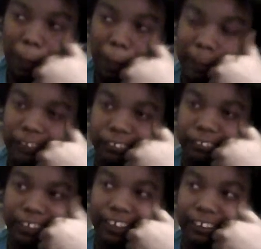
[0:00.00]
I think she
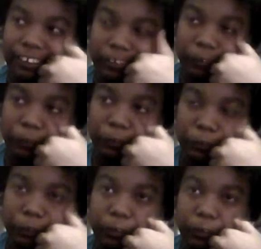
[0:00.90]
realized,
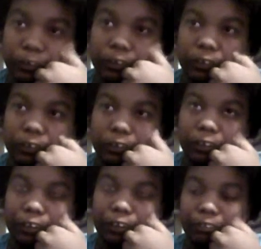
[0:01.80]

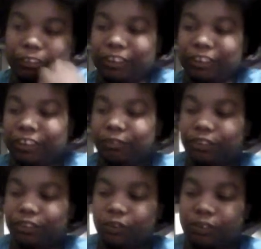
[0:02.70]
even though she doesn't
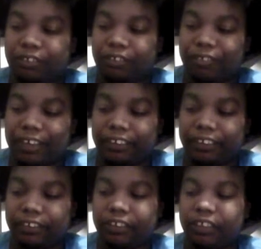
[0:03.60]
want the sword to define
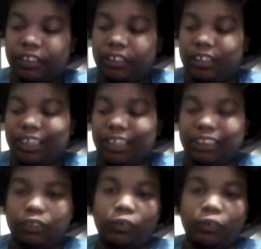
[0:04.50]
her, that
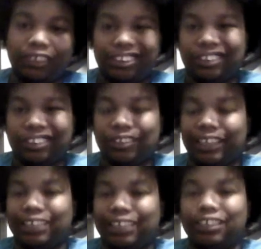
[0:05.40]
sword is still, I
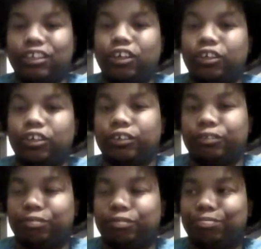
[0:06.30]
guess,
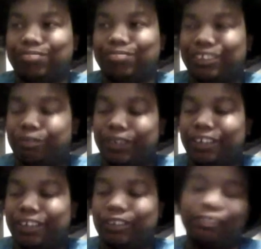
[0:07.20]
her, in a
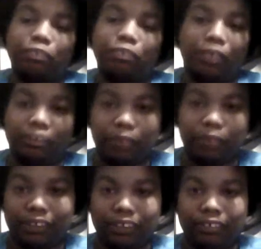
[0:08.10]
way, her
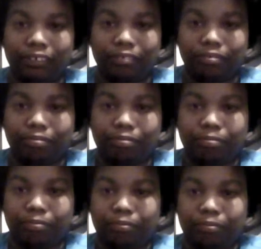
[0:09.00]
responsibility.
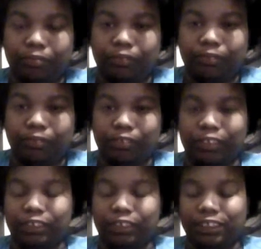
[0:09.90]

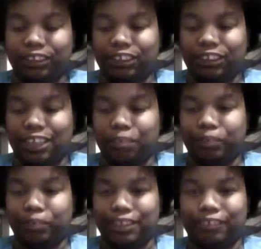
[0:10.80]
In a sense, she kind of
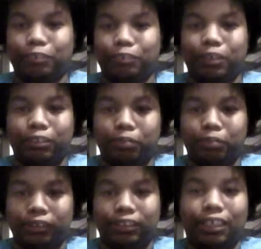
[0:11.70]
put that
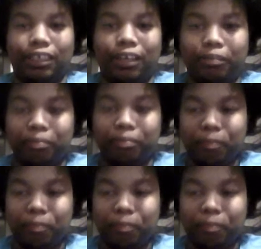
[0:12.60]
responsibility up,